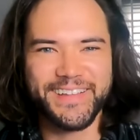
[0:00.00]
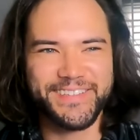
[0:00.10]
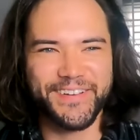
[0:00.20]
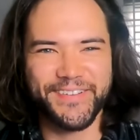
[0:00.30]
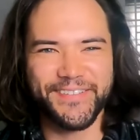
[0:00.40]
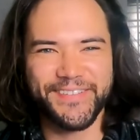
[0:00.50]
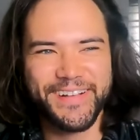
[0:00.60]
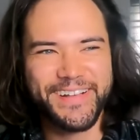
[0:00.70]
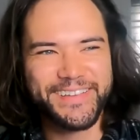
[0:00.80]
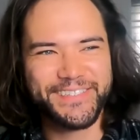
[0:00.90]
So
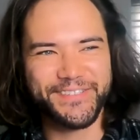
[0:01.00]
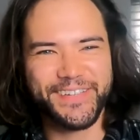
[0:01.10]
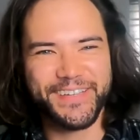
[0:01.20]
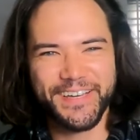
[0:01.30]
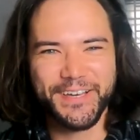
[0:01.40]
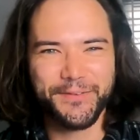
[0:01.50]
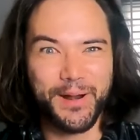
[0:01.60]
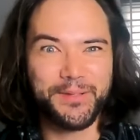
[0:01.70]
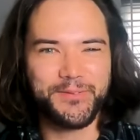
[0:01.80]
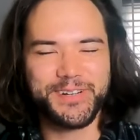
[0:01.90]
so like
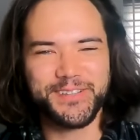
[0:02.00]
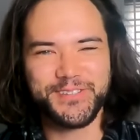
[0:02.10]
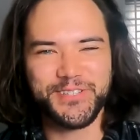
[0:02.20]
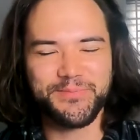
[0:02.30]
probably more intelligent